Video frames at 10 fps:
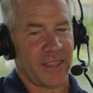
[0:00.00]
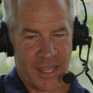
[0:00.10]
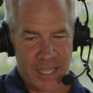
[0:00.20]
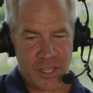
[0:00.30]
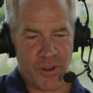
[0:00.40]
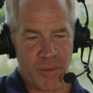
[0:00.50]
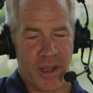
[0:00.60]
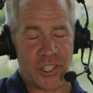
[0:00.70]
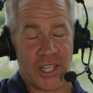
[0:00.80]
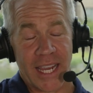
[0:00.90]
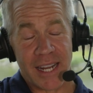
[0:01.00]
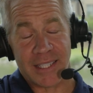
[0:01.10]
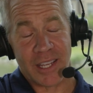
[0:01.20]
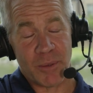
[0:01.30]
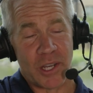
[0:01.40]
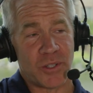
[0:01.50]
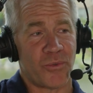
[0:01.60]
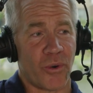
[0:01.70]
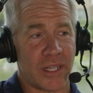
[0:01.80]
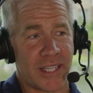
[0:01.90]
Thank you very much. And I got to say, you mentioned
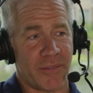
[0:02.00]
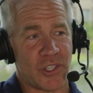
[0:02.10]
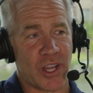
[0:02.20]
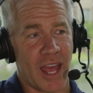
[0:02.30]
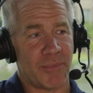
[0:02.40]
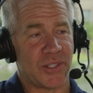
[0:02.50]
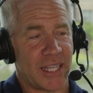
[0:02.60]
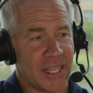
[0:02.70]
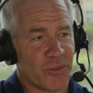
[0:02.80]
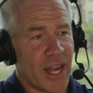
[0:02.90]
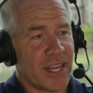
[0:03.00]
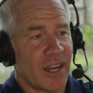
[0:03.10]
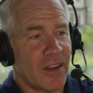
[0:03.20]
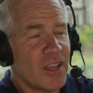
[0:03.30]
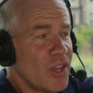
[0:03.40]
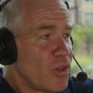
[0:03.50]
47 jobs sitting right here.